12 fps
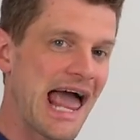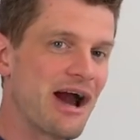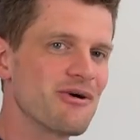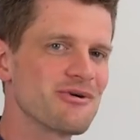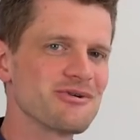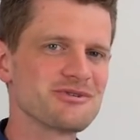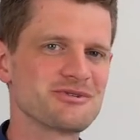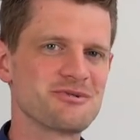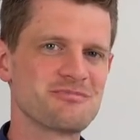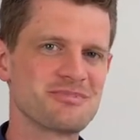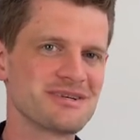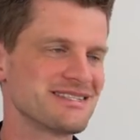arrows
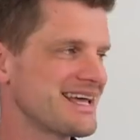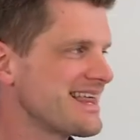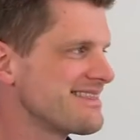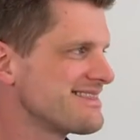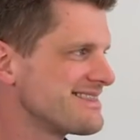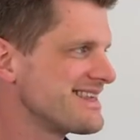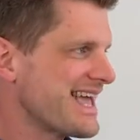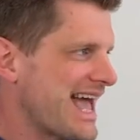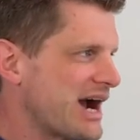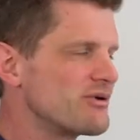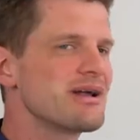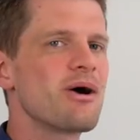to present the
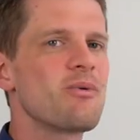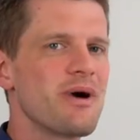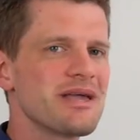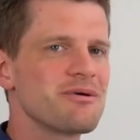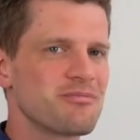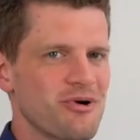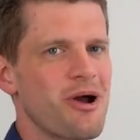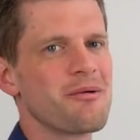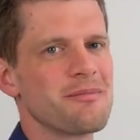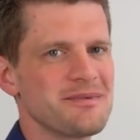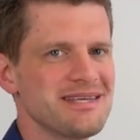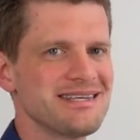area where your
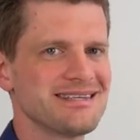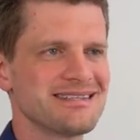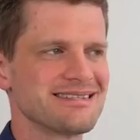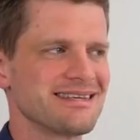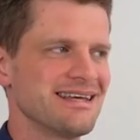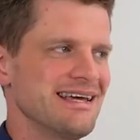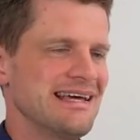problem is,